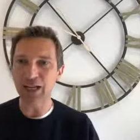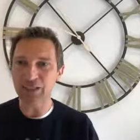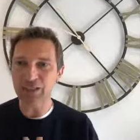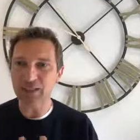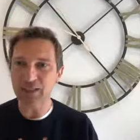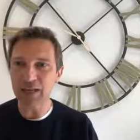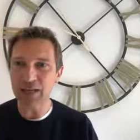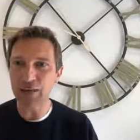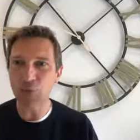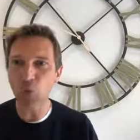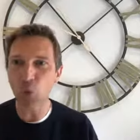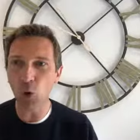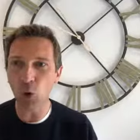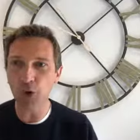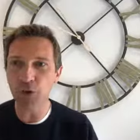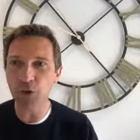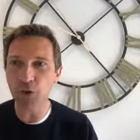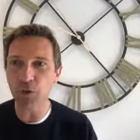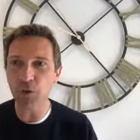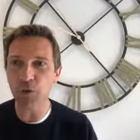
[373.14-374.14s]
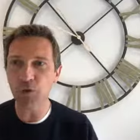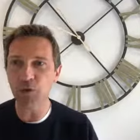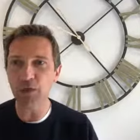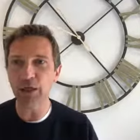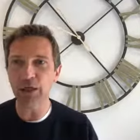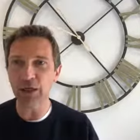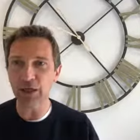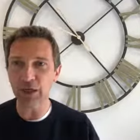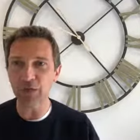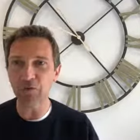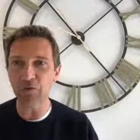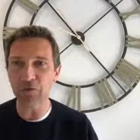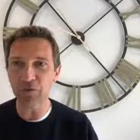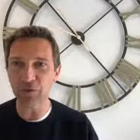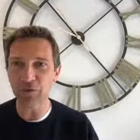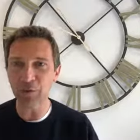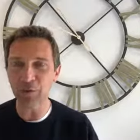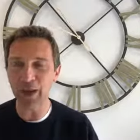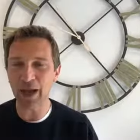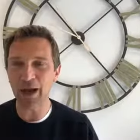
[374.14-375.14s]
see what you think of the
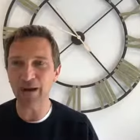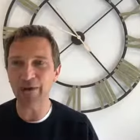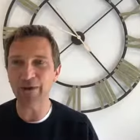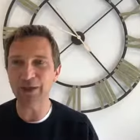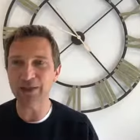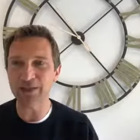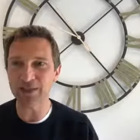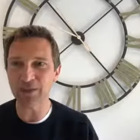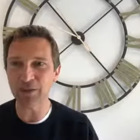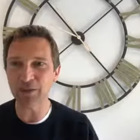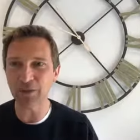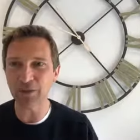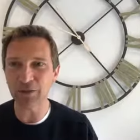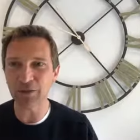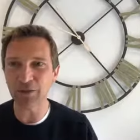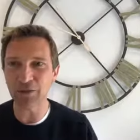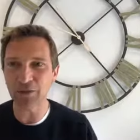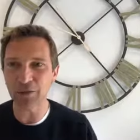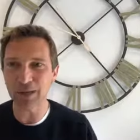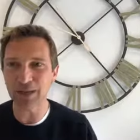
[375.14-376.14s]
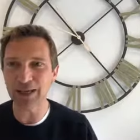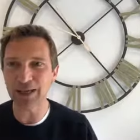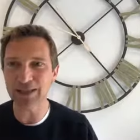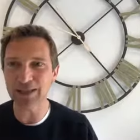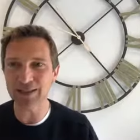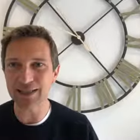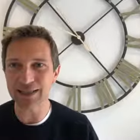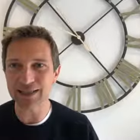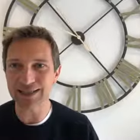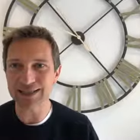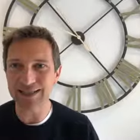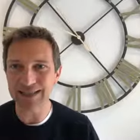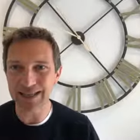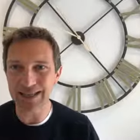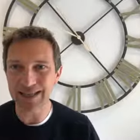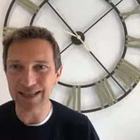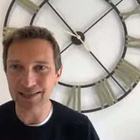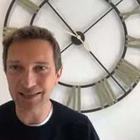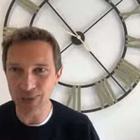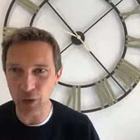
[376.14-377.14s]
different pairings and of the different plays indeed.